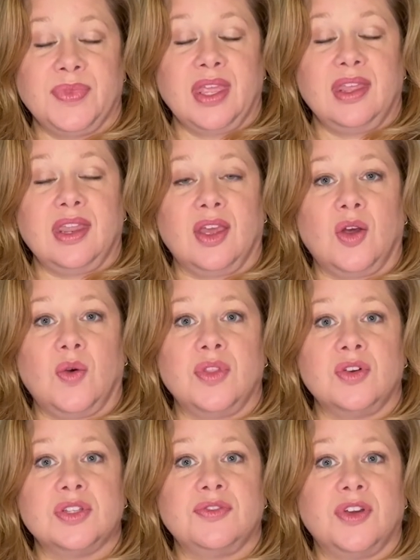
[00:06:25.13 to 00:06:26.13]
Now,
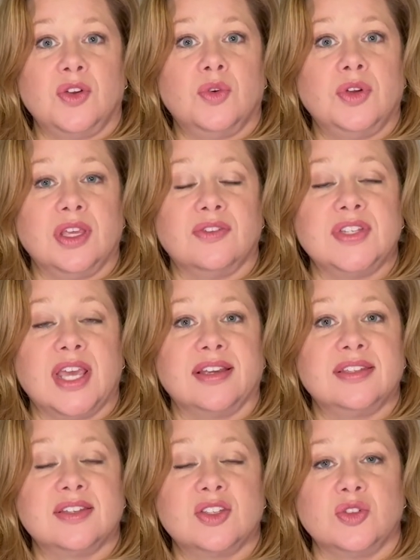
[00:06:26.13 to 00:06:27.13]
there's a federal gift
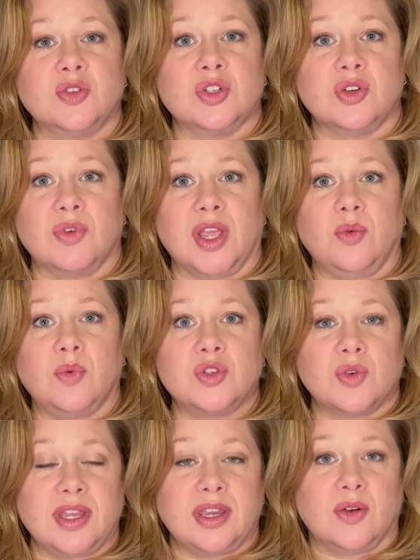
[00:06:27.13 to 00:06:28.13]
tax exclusion rate,
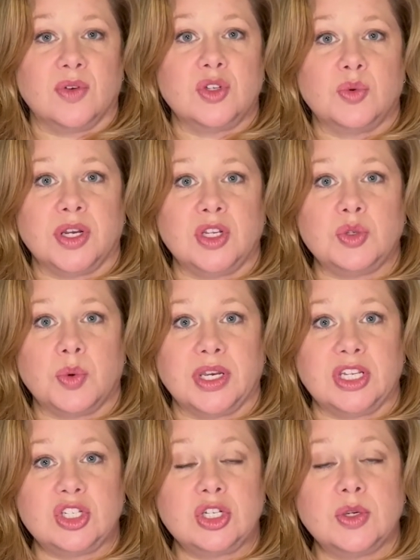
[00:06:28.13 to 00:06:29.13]
which right now in
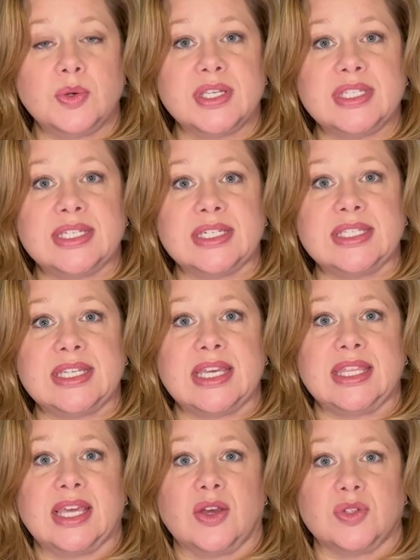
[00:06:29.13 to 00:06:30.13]
2022 is
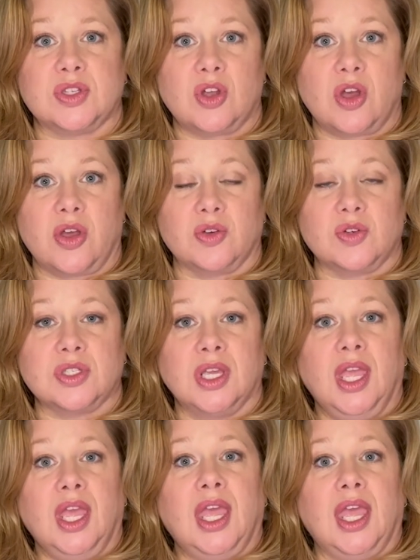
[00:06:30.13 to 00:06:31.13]
$16,000.
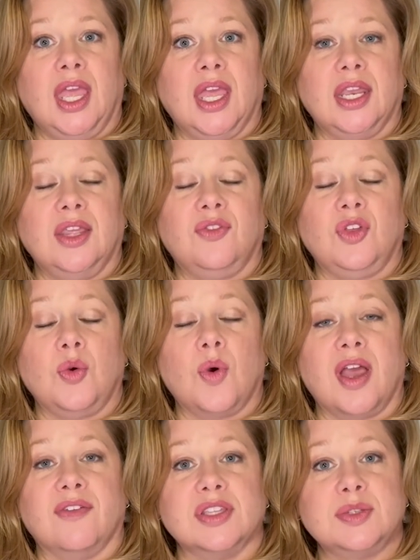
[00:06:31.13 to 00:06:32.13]
And if you
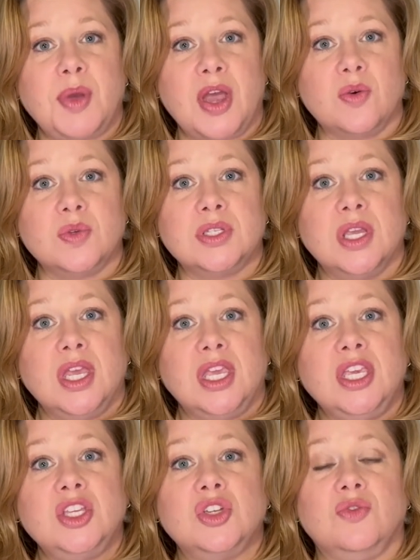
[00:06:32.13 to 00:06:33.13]
have a spouse,
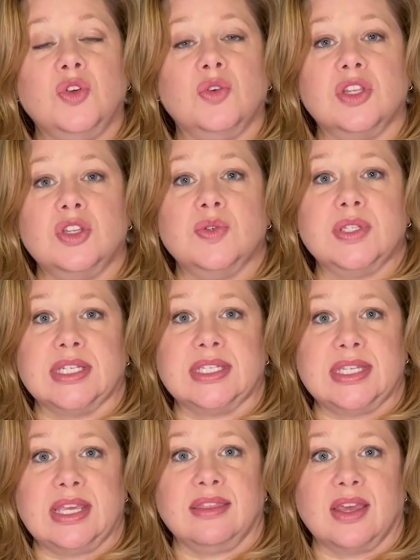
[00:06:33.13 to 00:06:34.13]
each of you can do
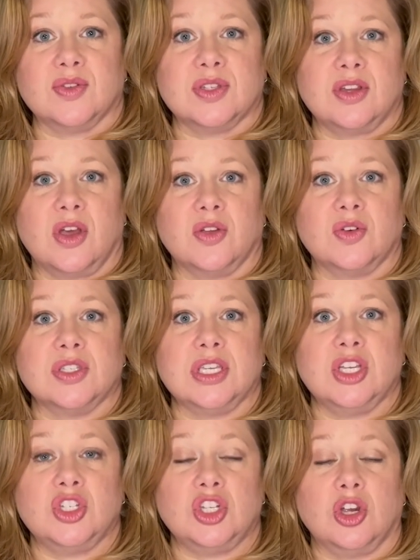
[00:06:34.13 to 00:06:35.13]
$16,000
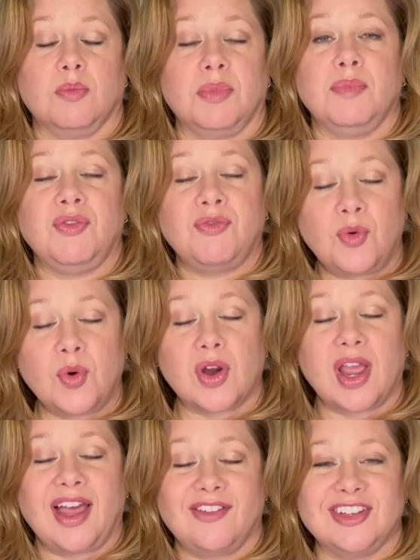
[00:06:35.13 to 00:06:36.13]
each year before
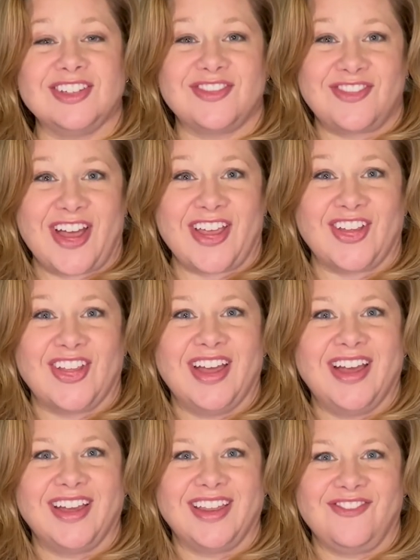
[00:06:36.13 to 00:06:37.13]
having to file
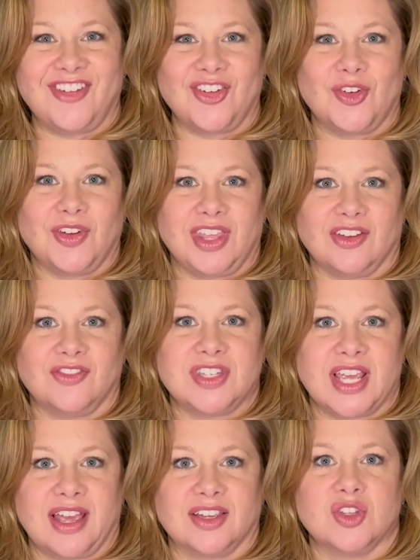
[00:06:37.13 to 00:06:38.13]
a federal gift
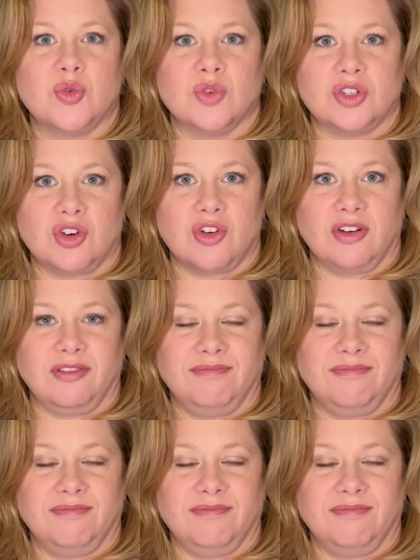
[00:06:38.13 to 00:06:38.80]
tax return.